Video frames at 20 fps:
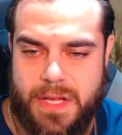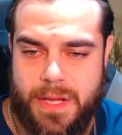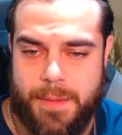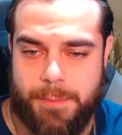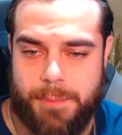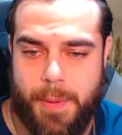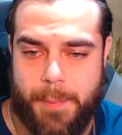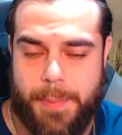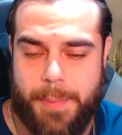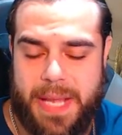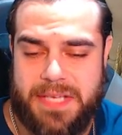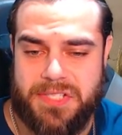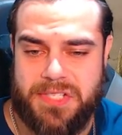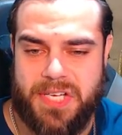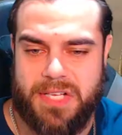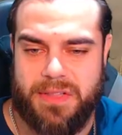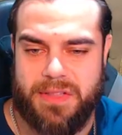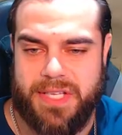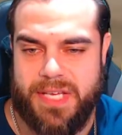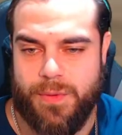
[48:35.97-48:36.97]
But
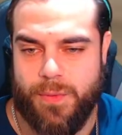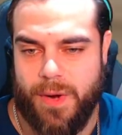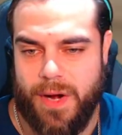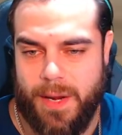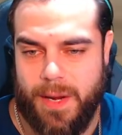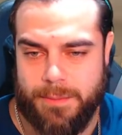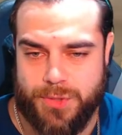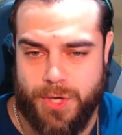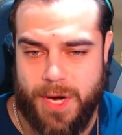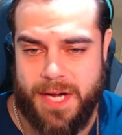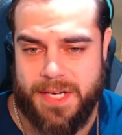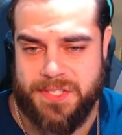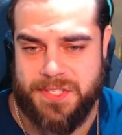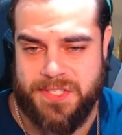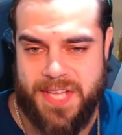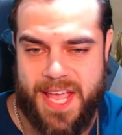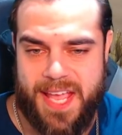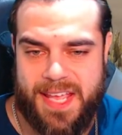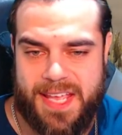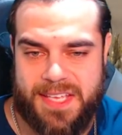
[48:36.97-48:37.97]
basically what I'm trying to
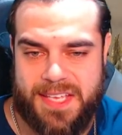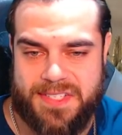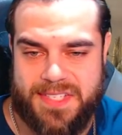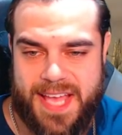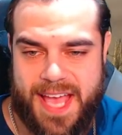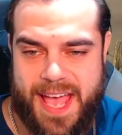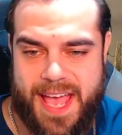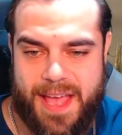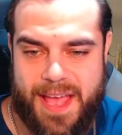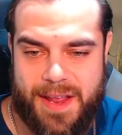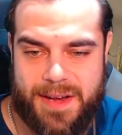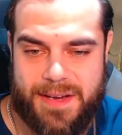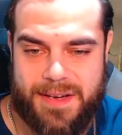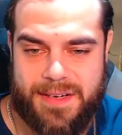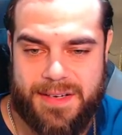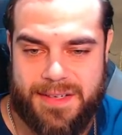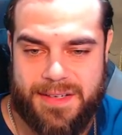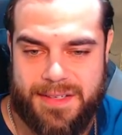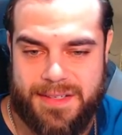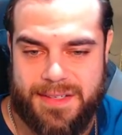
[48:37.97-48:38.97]
say is that
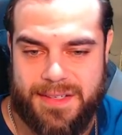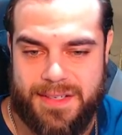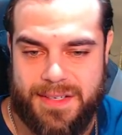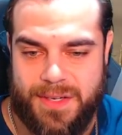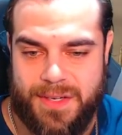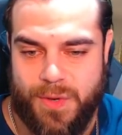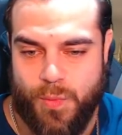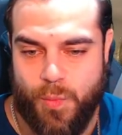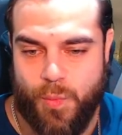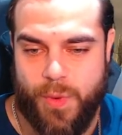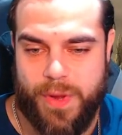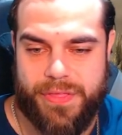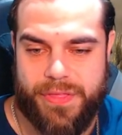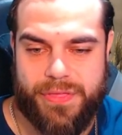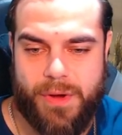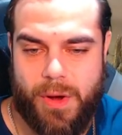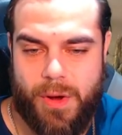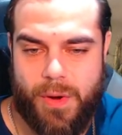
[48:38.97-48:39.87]
with